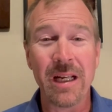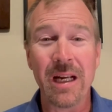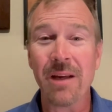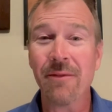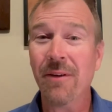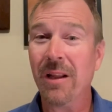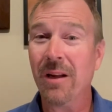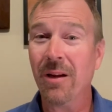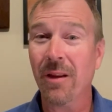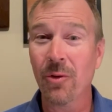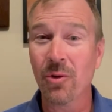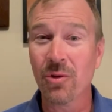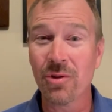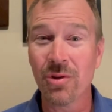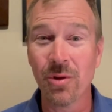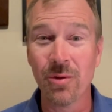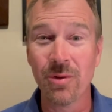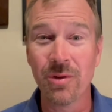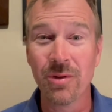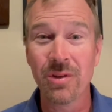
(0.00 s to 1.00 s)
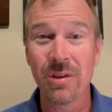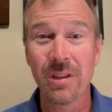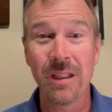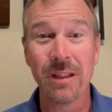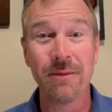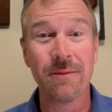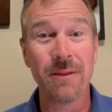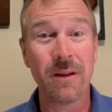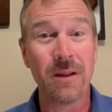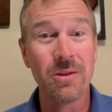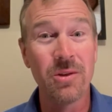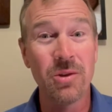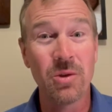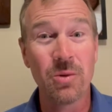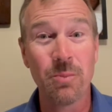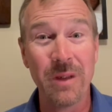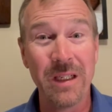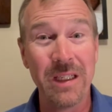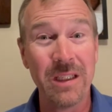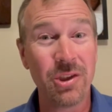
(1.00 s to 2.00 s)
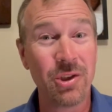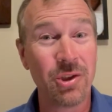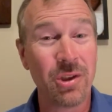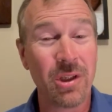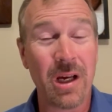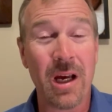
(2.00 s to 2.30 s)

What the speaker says: I've had other students give a speech